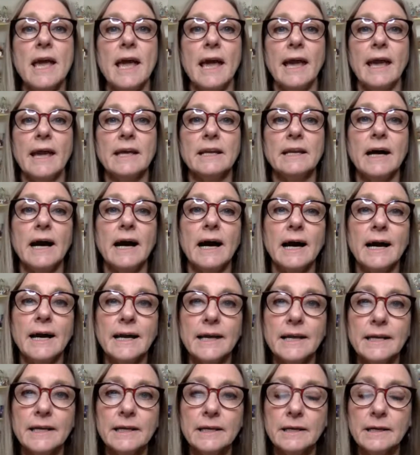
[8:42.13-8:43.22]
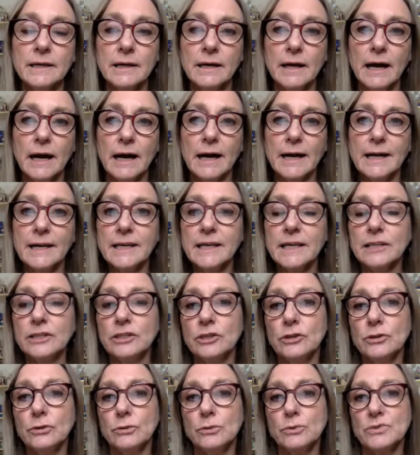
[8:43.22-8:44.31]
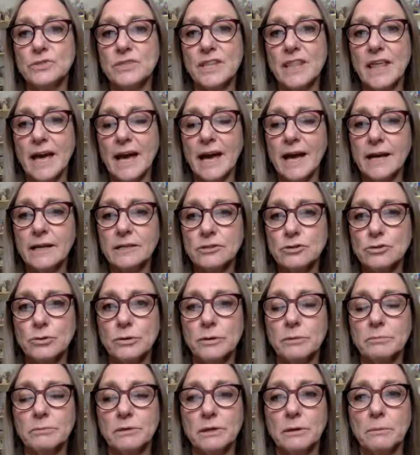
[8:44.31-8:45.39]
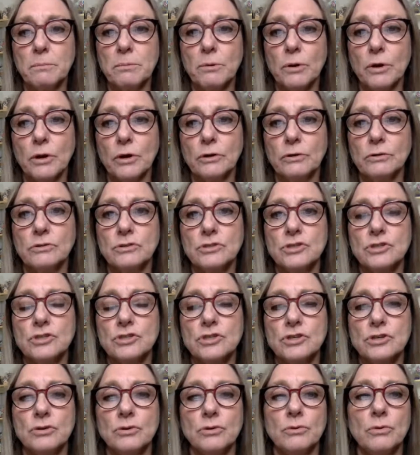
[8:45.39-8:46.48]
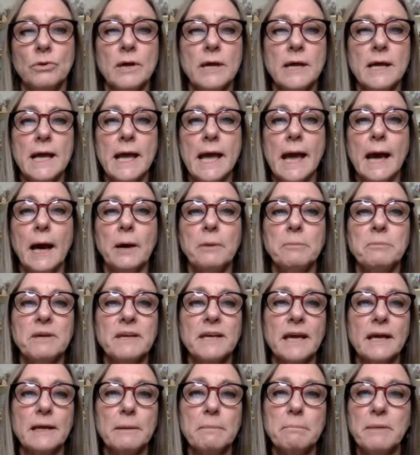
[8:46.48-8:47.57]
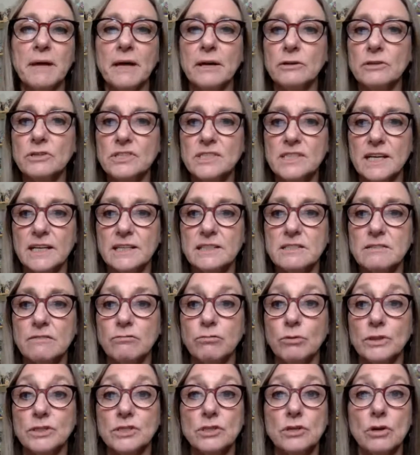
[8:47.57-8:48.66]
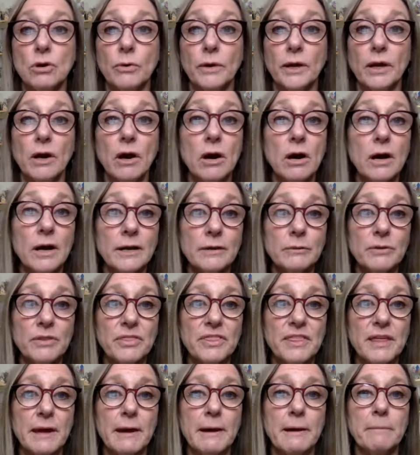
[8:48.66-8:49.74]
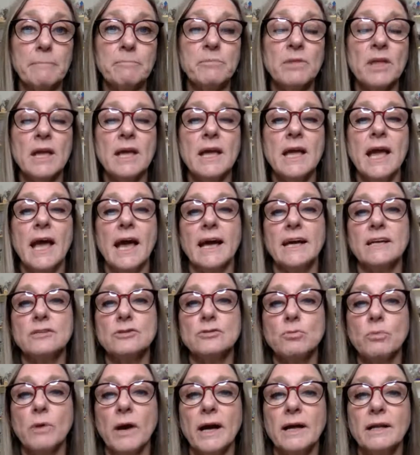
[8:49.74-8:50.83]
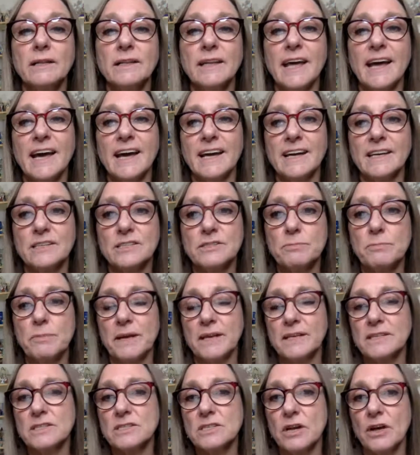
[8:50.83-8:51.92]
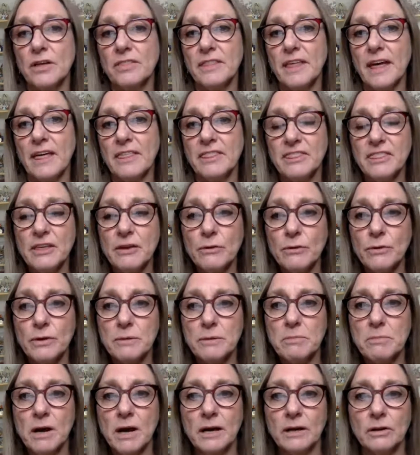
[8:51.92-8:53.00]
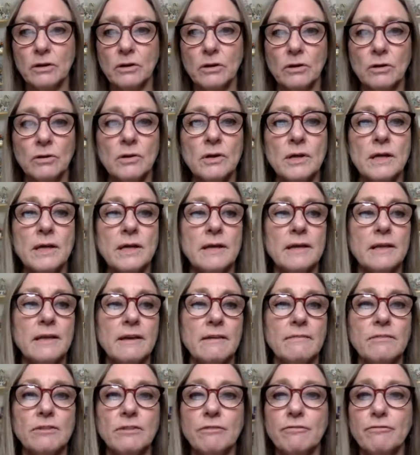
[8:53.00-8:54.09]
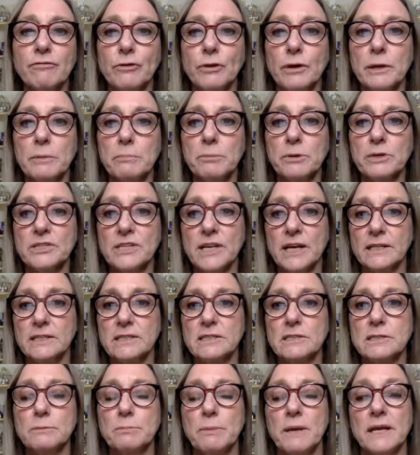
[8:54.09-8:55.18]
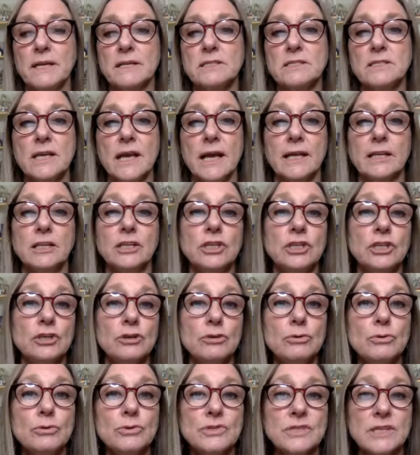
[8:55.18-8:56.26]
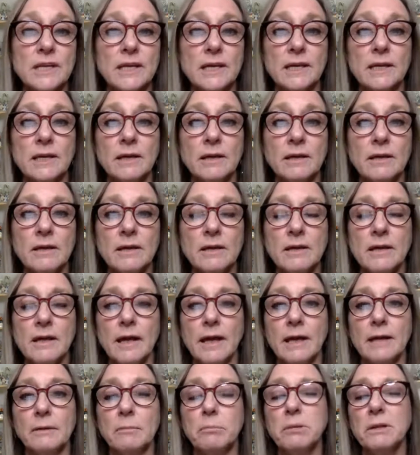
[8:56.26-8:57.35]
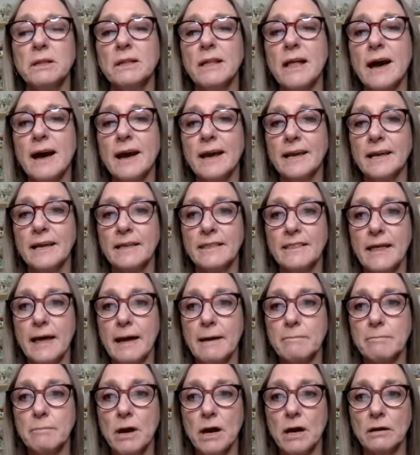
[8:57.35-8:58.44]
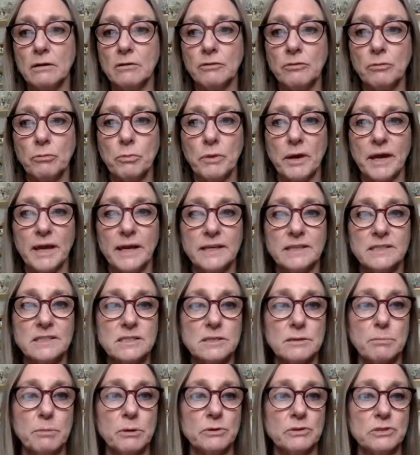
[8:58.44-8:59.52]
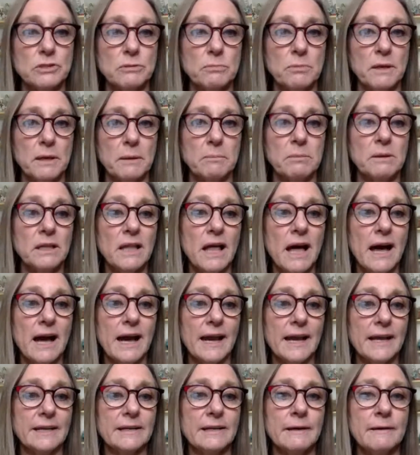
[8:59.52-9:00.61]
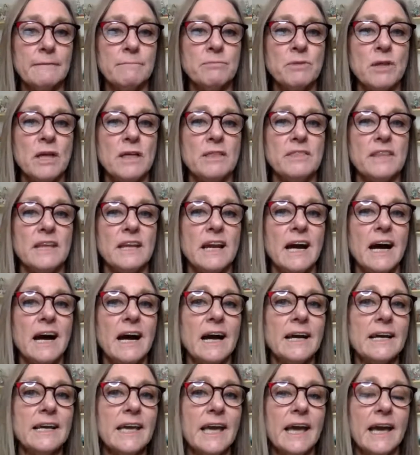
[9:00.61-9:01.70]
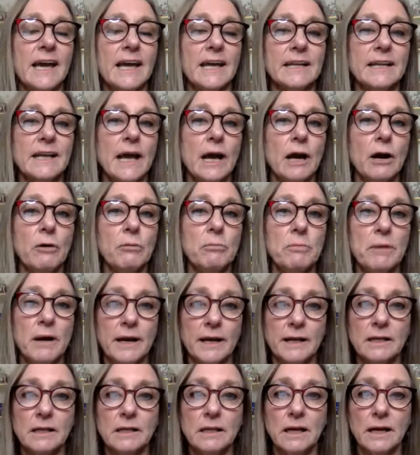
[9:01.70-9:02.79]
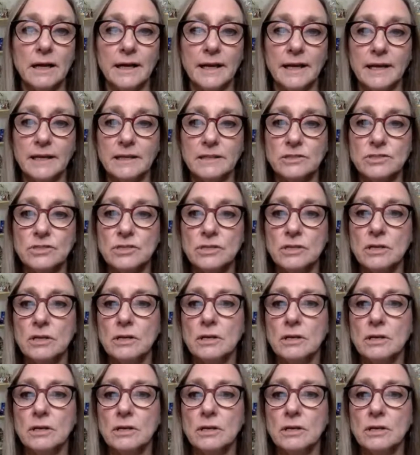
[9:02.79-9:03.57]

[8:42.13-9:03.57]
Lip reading: and I can use that treatment approach to help me get a better sense of what's going on with them, as well as based on that theory model, given the free and protected space and using and applying that model the way it's supposed to be applied, then I can help my client